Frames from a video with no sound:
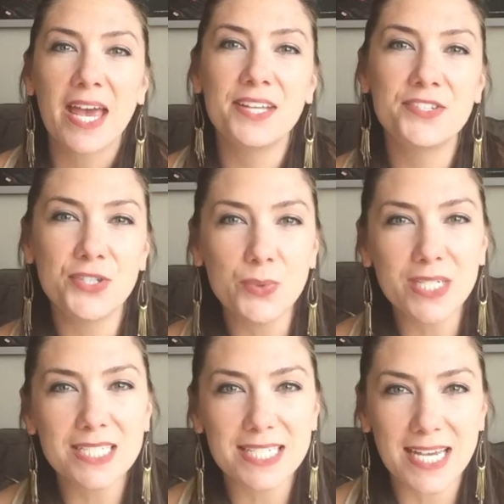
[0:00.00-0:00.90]
and do
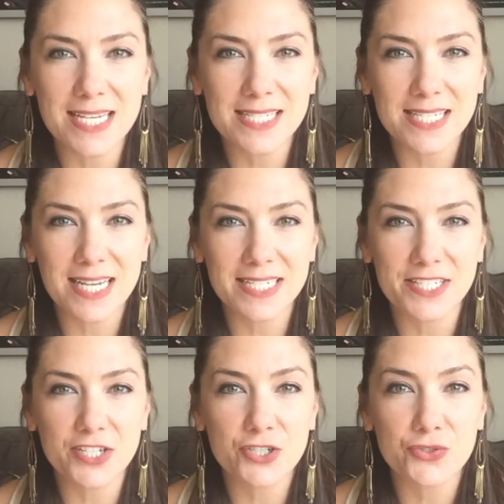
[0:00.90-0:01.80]
what it takes to get
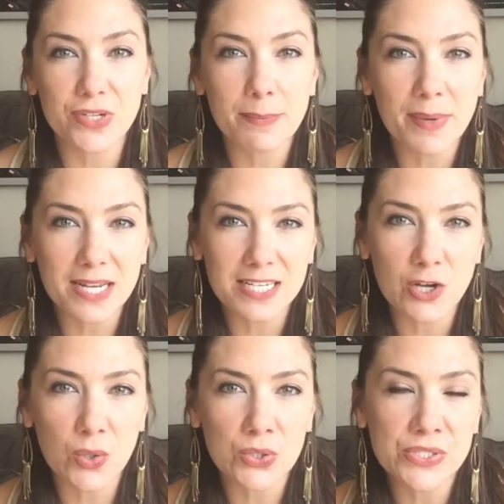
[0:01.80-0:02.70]
to your dream body
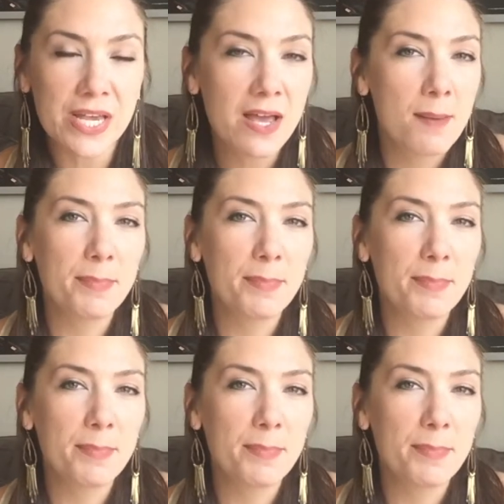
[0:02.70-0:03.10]
goals,